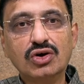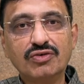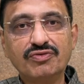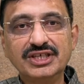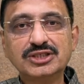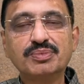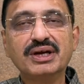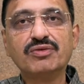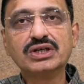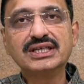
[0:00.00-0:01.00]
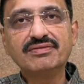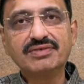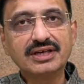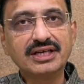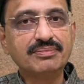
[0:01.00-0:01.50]
office by
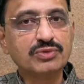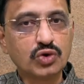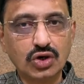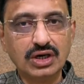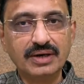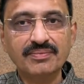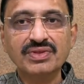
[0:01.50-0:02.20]
whatever name called,